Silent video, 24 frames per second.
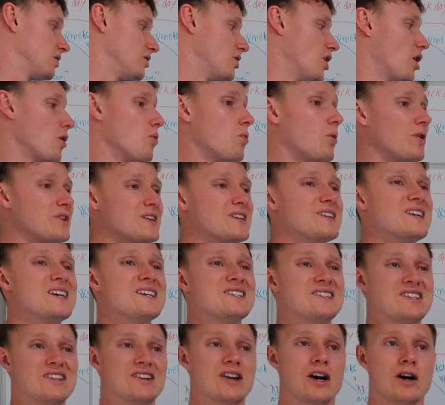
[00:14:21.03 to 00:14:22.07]
know what you
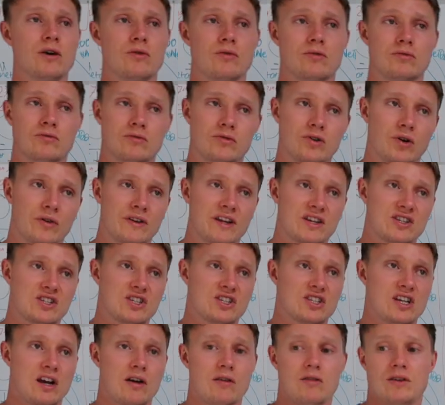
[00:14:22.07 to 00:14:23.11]
need to know, not
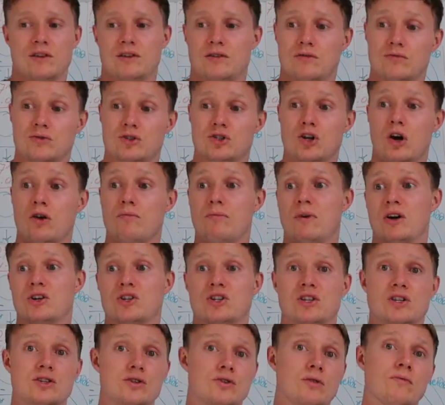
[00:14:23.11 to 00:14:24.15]
necessarily so
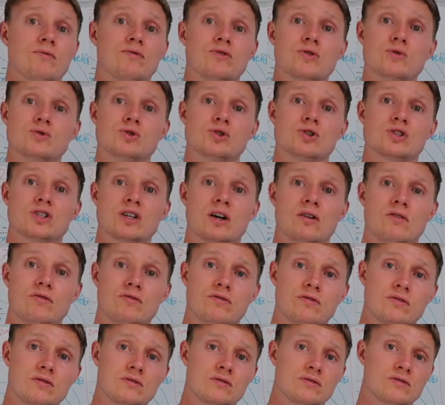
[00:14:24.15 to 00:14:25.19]
much that you confuse
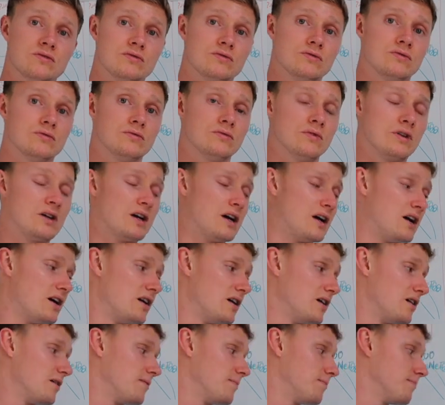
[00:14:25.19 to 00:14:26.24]
yourself.
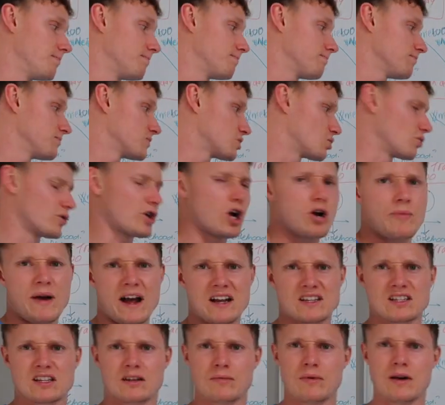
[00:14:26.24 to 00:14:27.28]
So we'll go
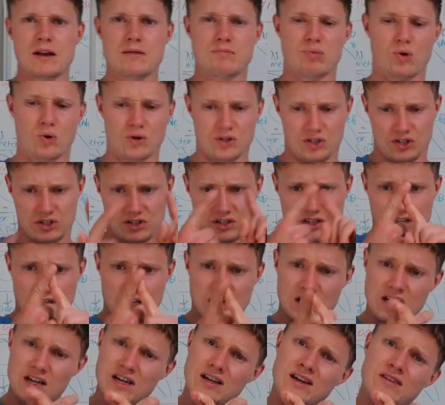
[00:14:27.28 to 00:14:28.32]
back to the main points.
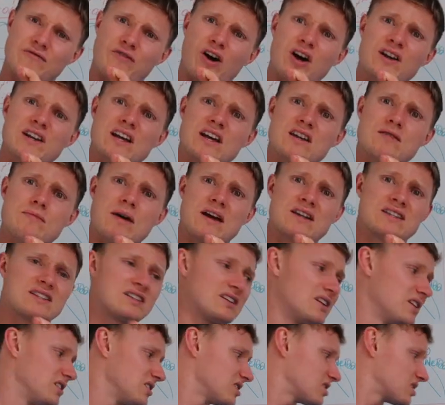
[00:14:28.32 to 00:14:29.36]
Find out your
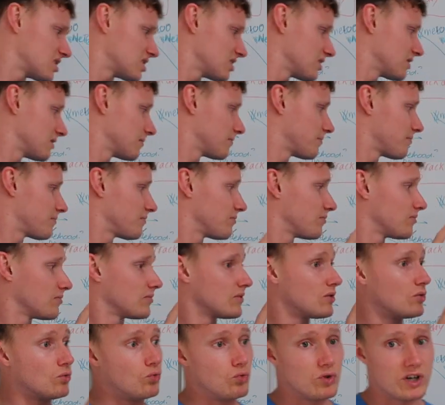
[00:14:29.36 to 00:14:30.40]
maintenance,
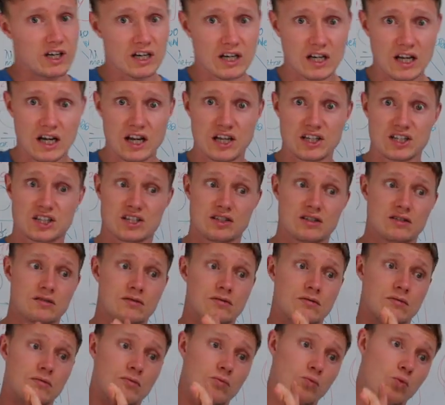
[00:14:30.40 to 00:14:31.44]
realize
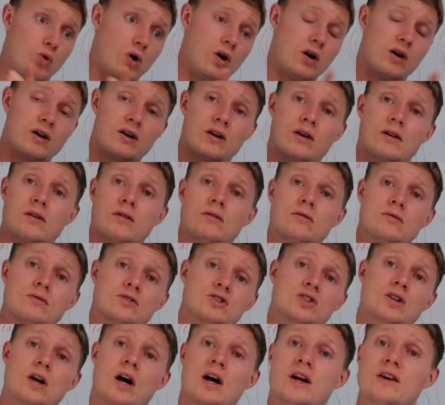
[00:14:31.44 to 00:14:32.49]
what
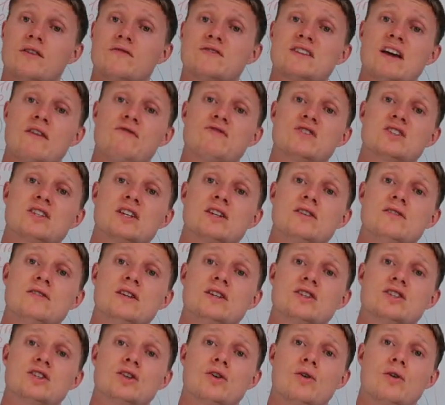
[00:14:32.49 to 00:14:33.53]
kind of deficit you
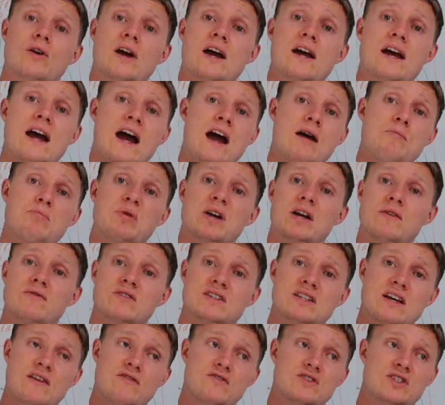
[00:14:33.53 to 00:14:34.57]
need to create, how big of a
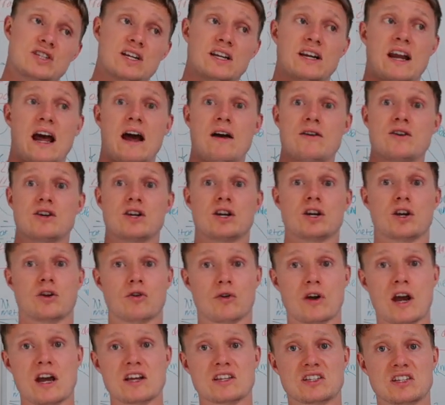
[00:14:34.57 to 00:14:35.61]
deficit and how you're gonna
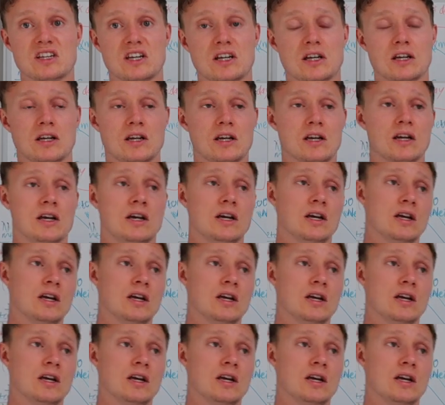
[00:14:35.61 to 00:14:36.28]
create it.